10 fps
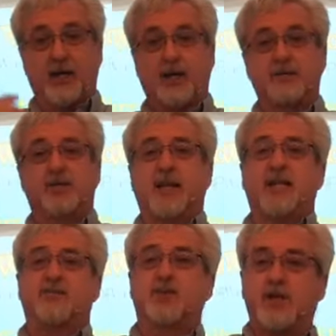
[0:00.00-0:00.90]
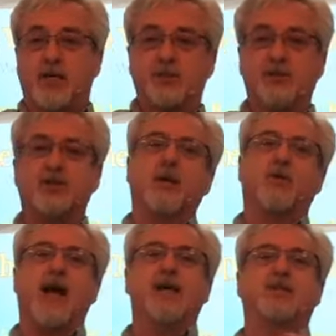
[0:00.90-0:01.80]
instead of judges, they were
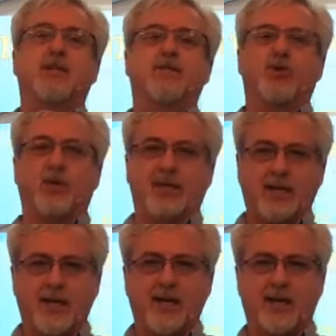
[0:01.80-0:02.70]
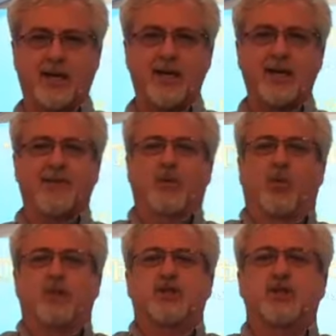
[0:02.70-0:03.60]
asking for a king. They
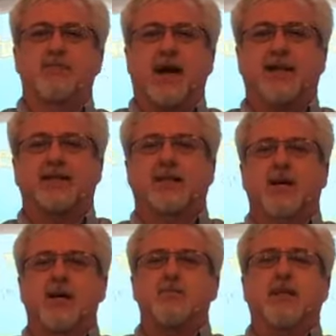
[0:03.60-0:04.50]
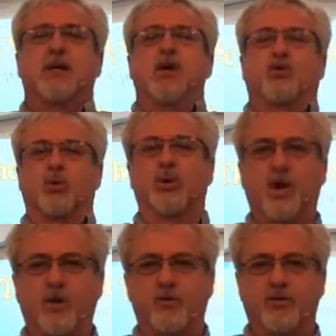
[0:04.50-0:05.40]
wanted somebody to come and rule
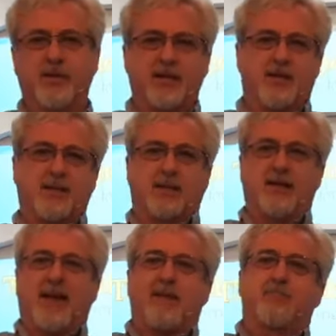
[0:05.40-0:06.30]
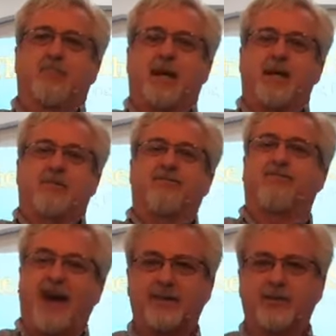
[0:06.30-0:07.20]
over them and, and, and
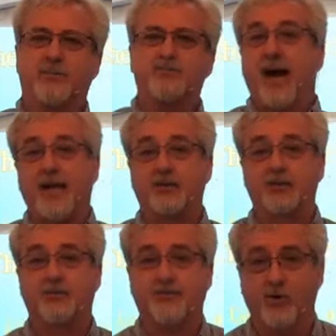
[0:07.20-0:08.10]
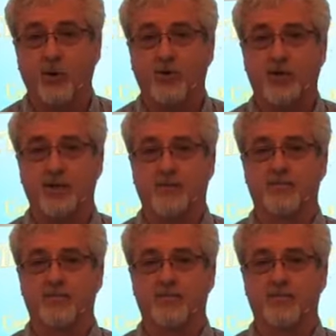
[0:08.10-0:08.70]
fight their battles for them.